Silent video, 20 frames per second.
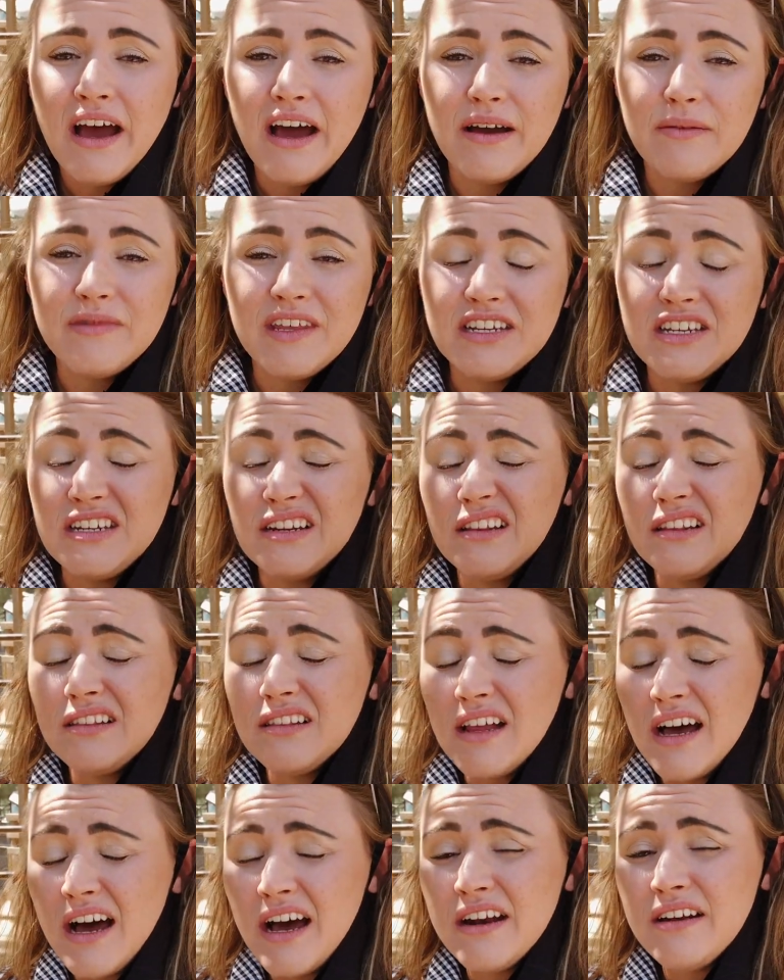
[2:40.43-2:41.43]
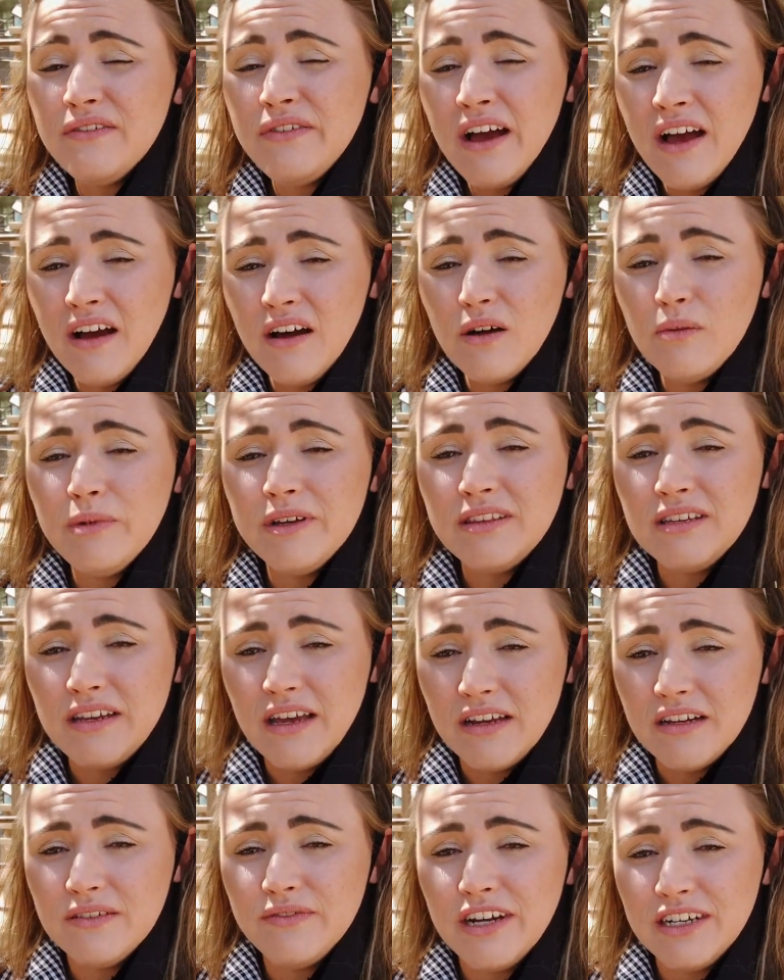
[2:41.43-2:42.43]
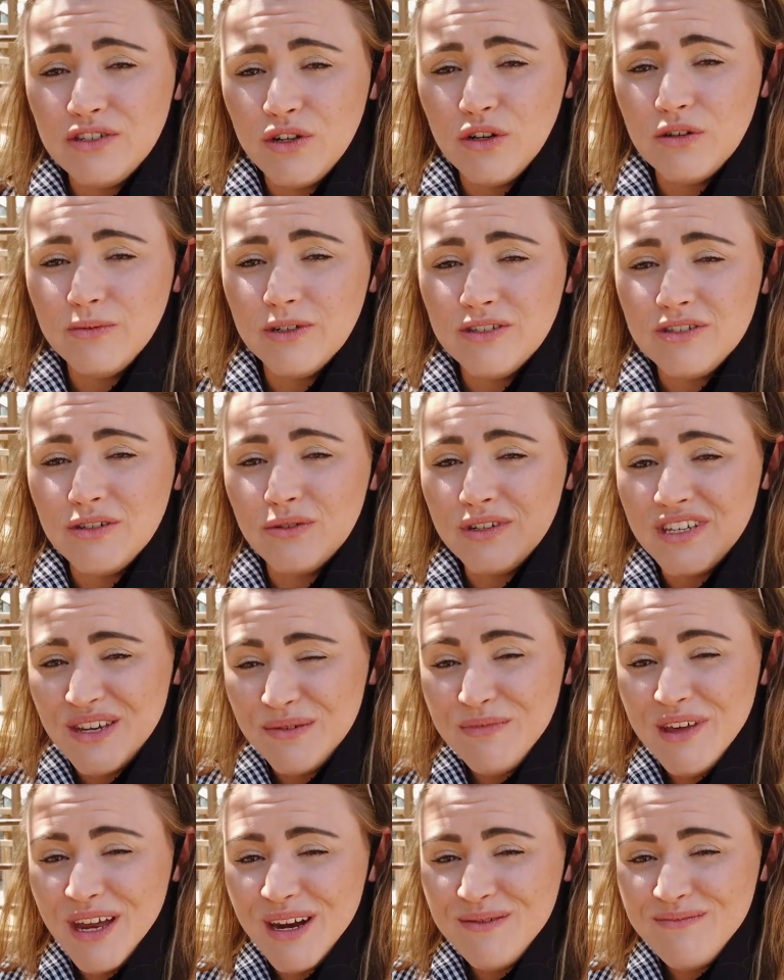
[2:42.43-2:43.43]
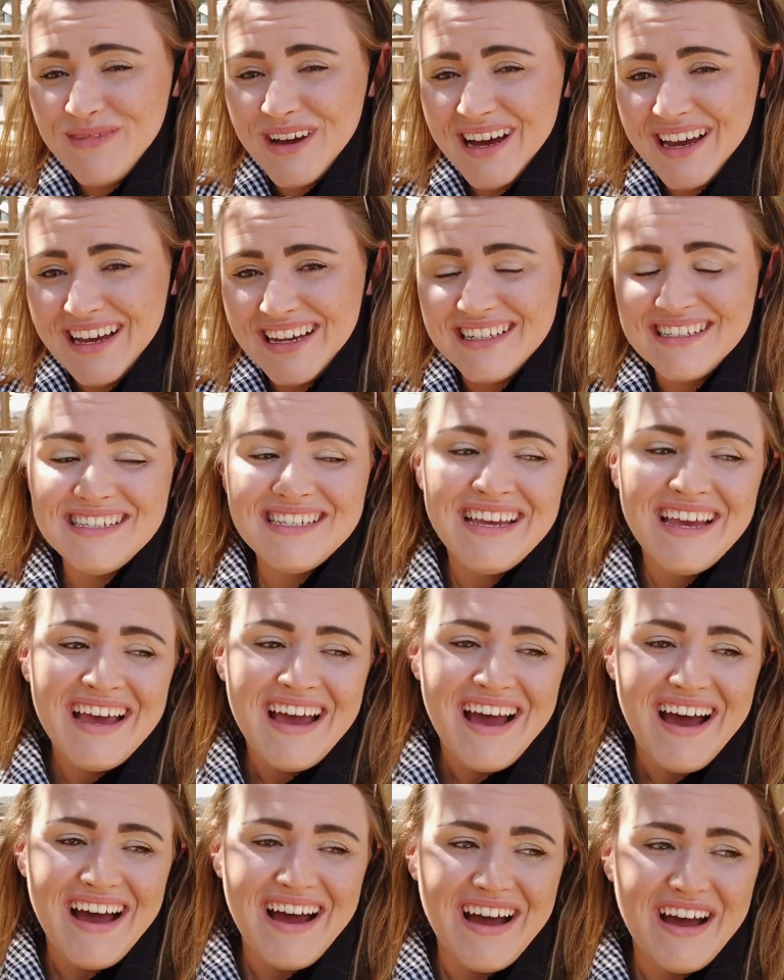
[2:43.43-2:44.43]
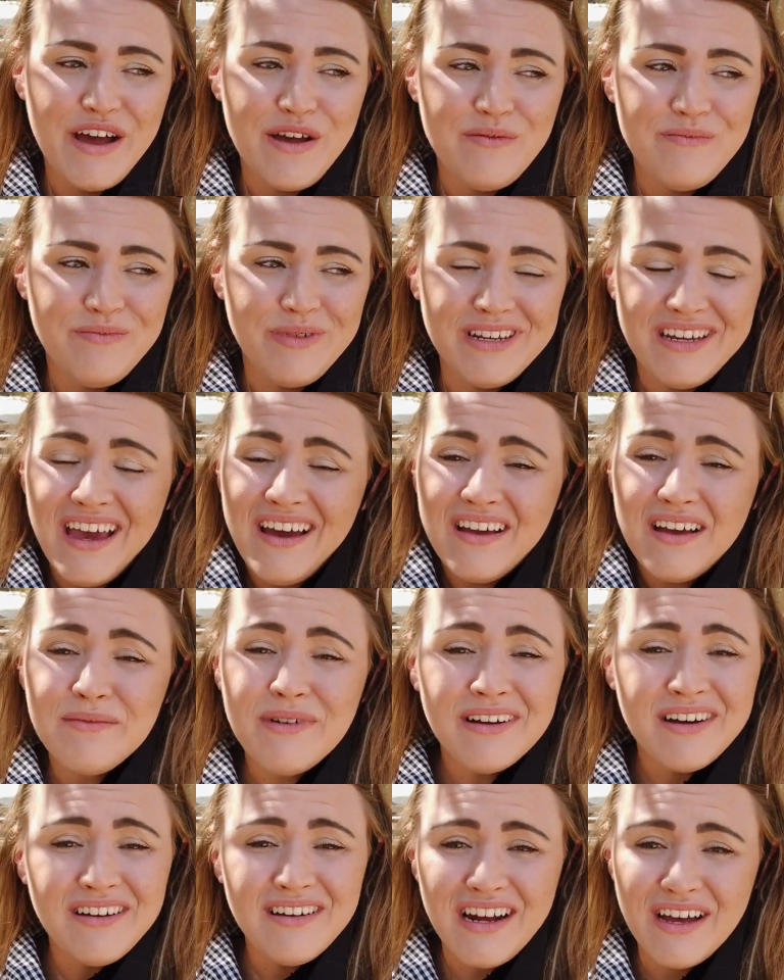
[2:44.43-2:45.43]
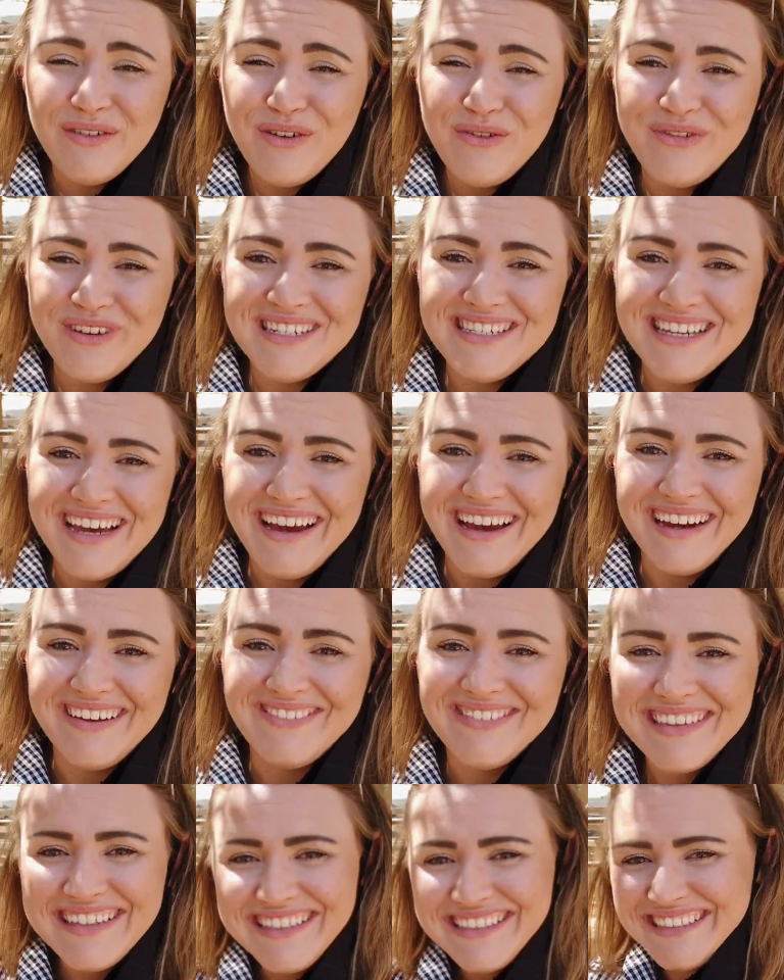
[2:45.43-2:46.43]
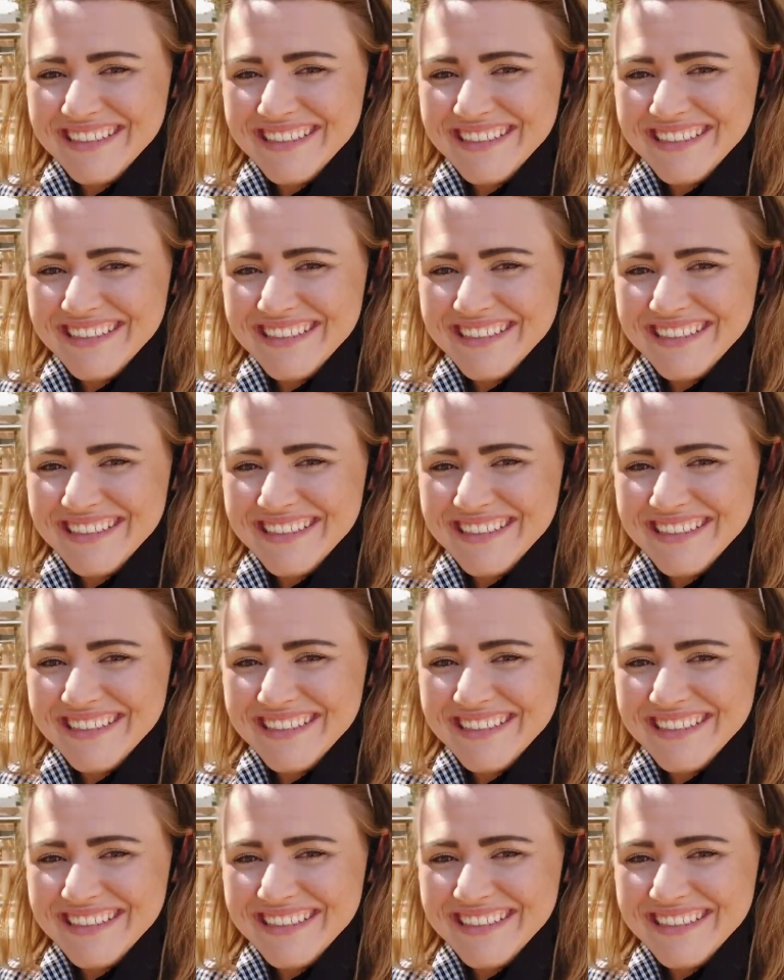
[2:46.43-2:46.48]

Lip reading: They need a lot of help at the end of October, so keep that in mind. But yeah, come out here and have a fun time.